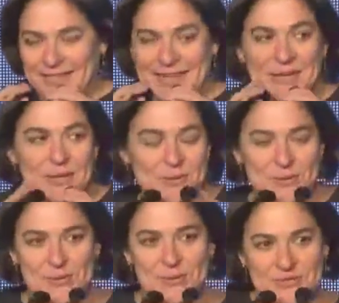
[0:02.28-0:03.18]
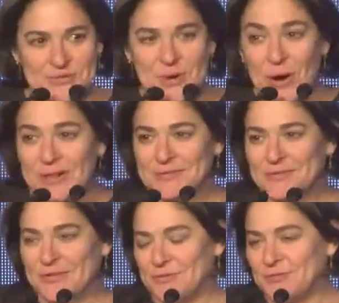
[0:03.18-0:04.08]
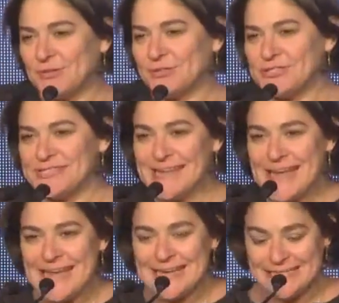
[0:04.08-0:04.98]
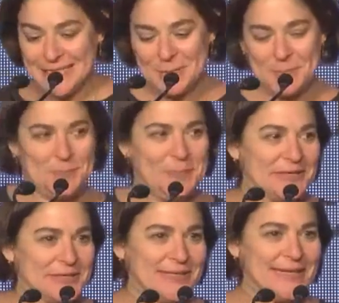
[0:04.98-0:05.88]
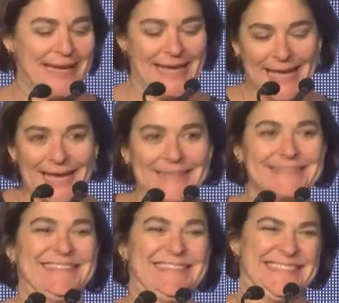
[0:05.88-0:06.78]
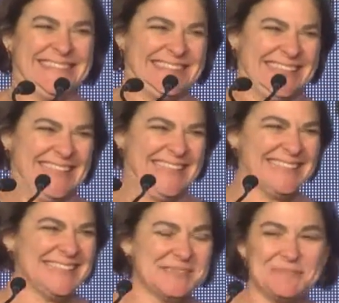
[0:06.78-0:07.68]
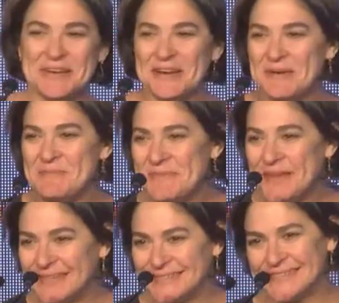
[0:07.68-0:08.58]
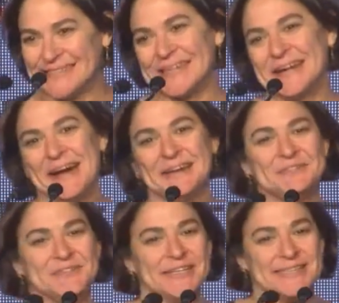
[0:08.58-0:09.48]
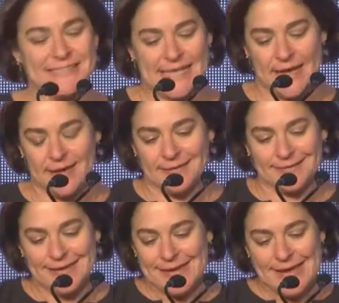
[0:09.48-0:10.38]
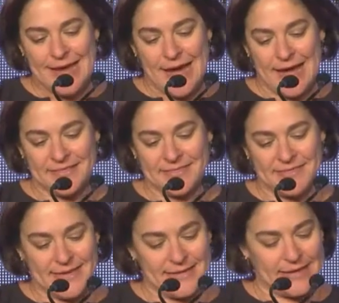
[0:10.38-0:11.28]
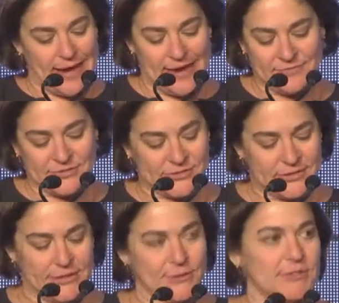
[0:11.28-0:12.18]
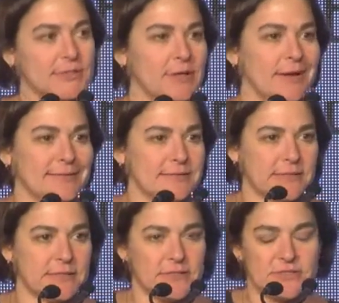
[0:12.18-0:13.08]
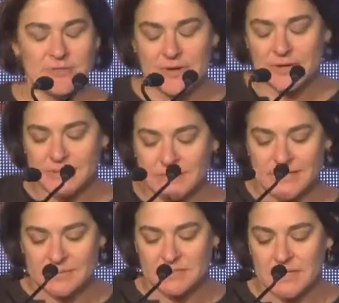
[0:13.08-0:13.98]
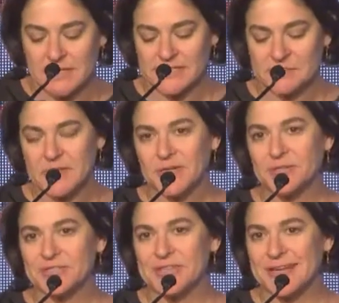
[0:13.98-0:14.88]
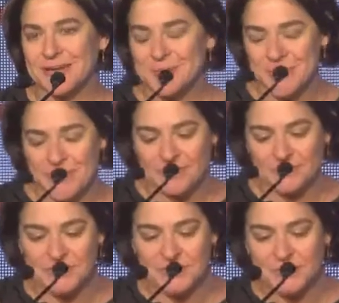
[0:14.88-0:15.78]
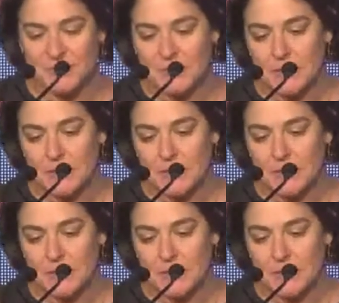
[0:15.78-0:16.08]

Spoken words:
Thank you to all of you for staying to the bitter end. This has been an amazing conference, and I think I've certainly learned a lot listening to our esteemed speakers, and I hope you have too.